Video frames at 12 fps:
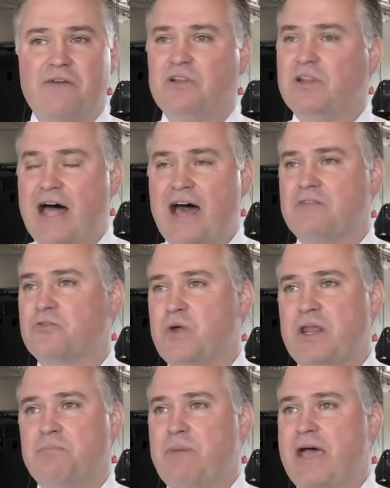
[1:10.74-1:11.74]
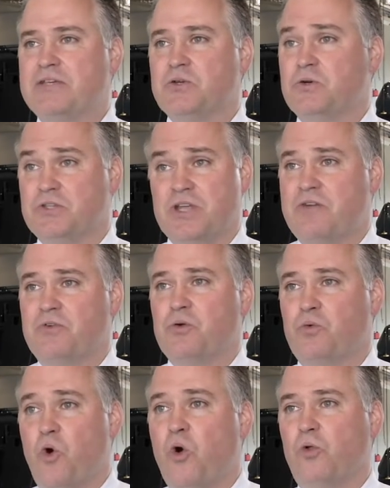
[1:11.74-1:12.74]
have a lot of great ambassadors in every
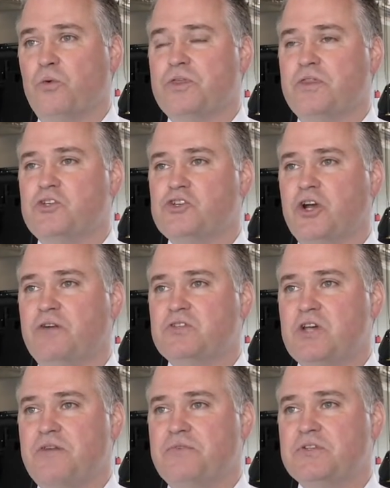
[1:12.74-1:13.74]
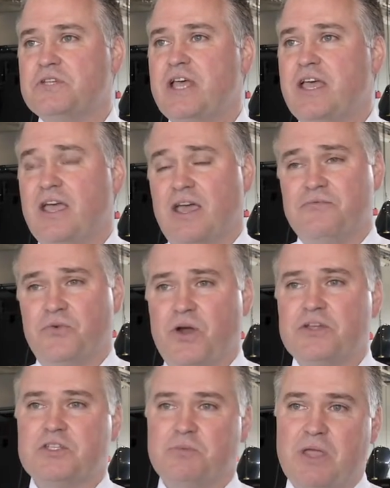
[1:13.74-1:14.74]
role within the Sheriff's Office, and for
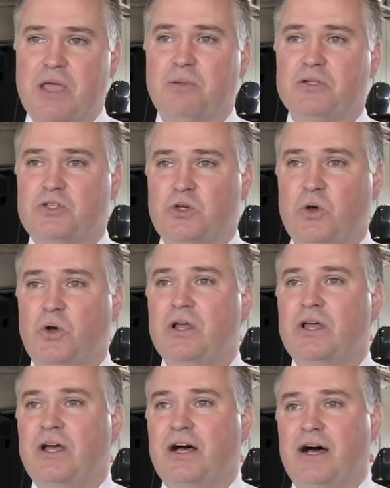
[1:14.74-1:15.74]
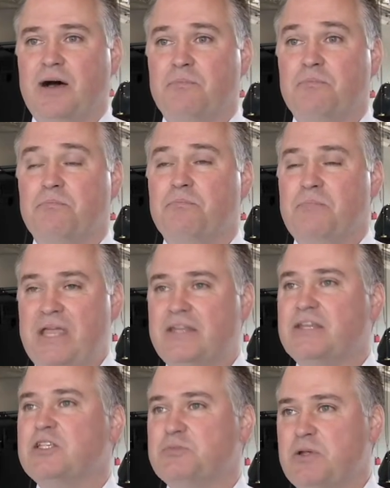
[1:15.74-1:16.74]
us to be able to
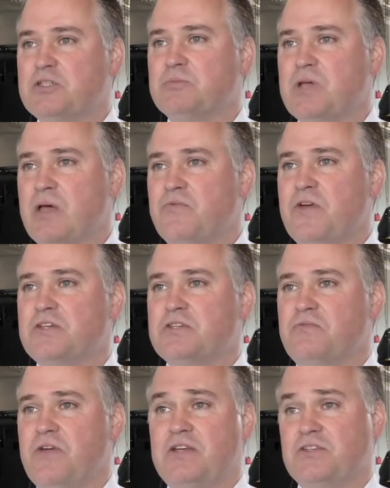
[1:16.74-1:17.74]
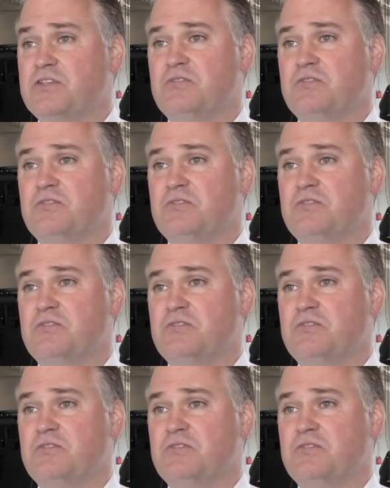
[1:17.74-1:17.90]
meet and spend some time face to face is